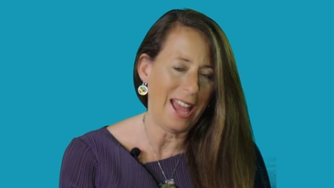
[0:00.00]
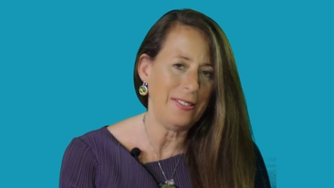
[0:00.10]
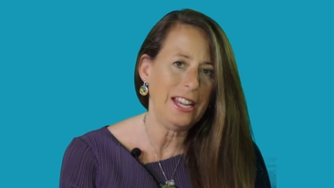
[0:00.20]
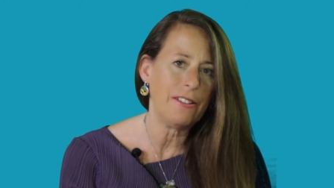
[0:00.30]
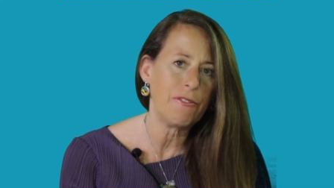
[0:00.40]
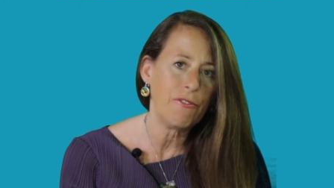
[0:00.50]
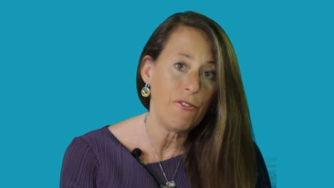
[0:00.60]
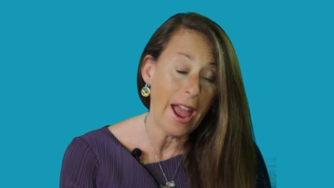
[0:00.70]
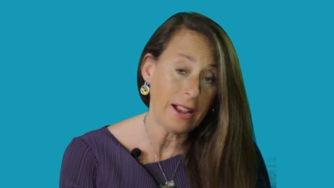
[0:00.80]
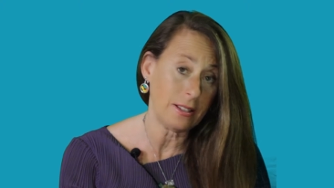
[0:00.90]
and the
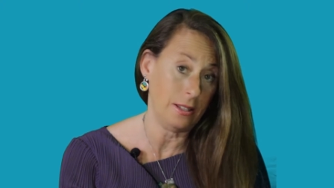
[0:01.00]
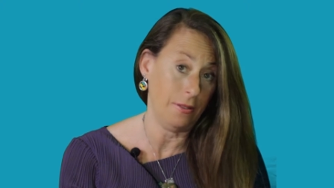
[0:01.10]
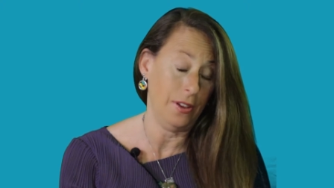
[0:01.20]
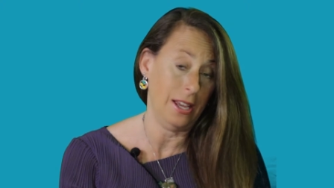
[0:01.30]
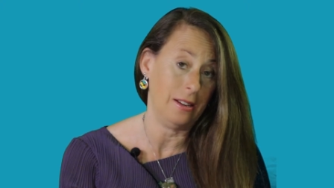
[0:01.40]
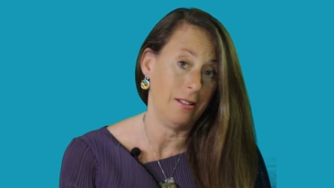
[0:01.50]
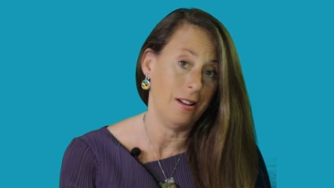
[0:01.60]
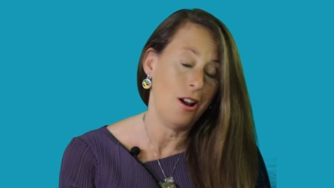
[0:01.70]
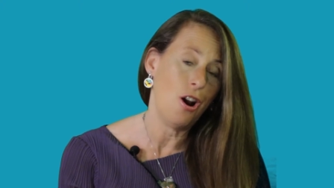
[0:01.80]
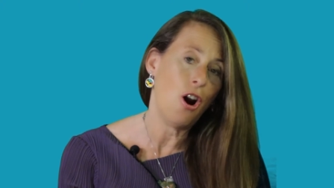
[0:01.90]
effects of it
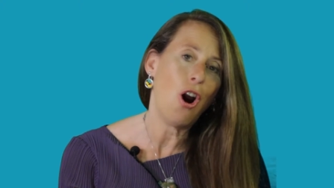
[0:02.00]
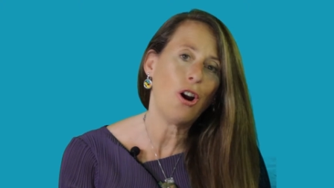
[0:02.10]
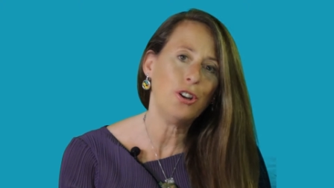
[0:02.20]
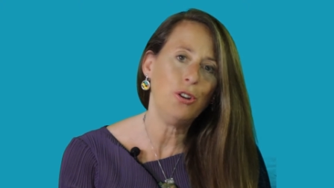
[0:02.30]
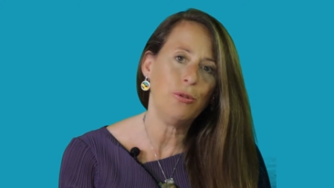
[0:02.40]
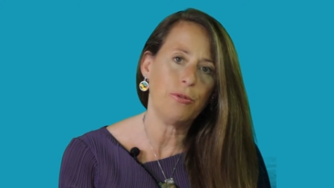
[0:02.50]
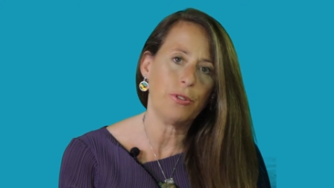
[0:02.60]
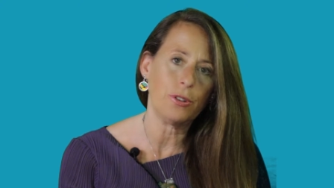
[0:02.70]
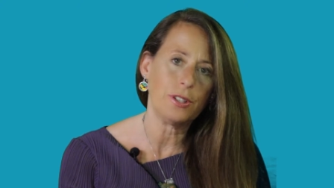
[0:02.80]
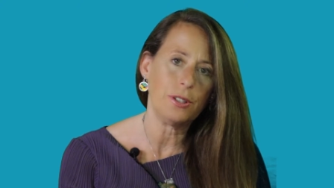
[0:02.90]
are
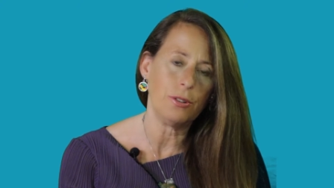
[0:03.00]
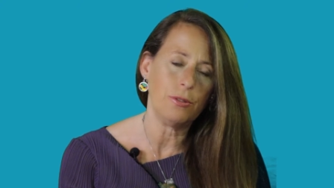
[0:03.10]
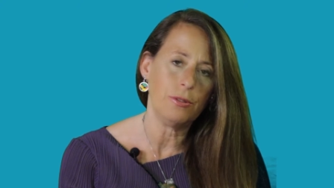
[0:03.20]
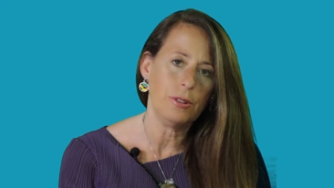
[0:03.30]
universal.